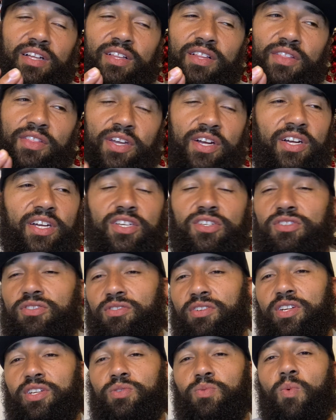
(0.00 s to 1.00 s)
Their
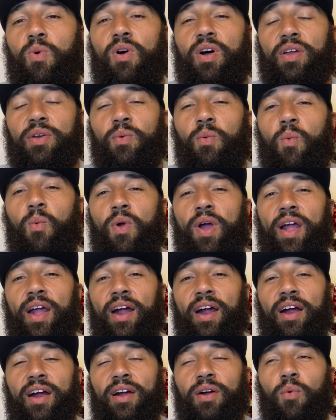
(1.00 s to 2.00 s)
history is one
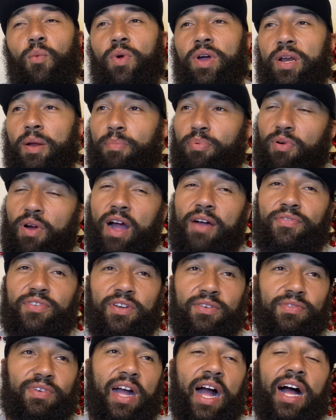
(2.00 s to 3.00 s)
where when a prophet
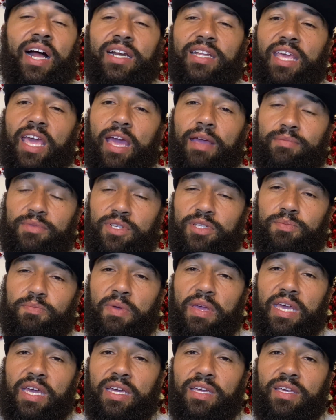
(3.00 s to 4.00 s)
of God came to
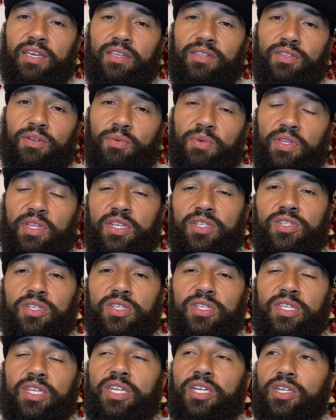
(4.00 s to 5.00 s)
speak, the
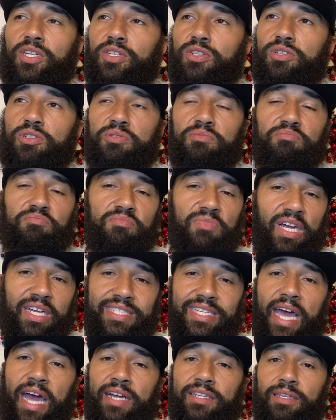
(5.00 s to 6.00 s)
religious leaders
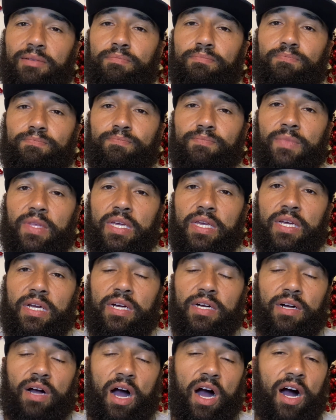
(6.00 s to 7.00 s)
attacked him,
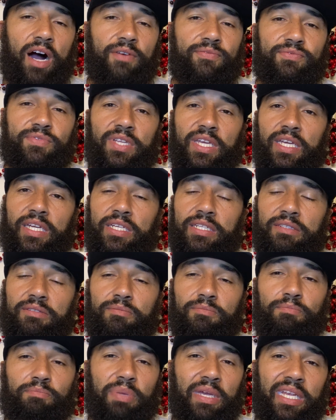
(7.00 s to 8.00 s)

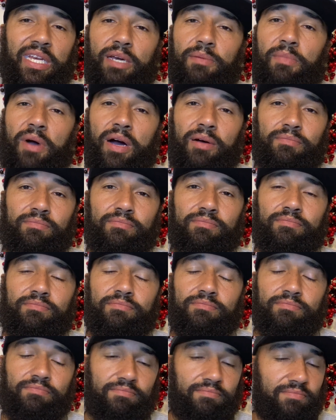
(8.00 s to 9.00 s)
often beat him up,
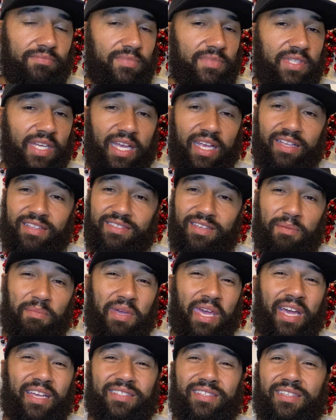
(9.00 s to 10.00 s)
in some
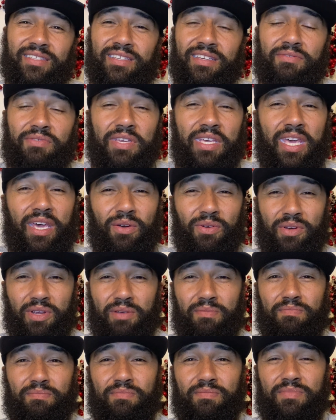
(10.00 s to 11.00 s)
cases even killed
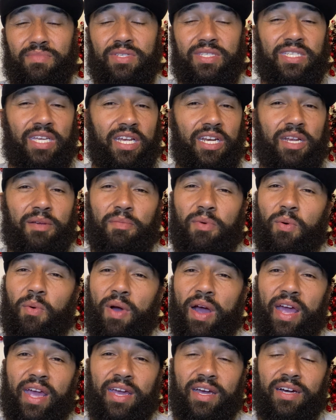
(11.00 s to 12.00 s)
him, sent him
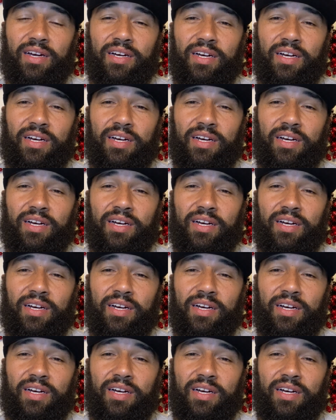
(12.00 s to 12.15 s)
away.